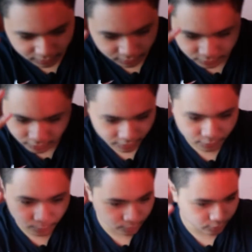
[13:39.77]
the
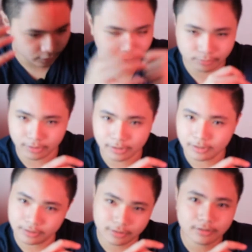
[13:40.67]
deathcore genre,
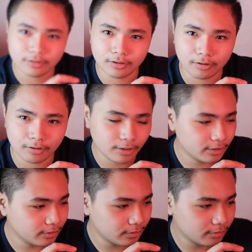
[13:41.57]
all right,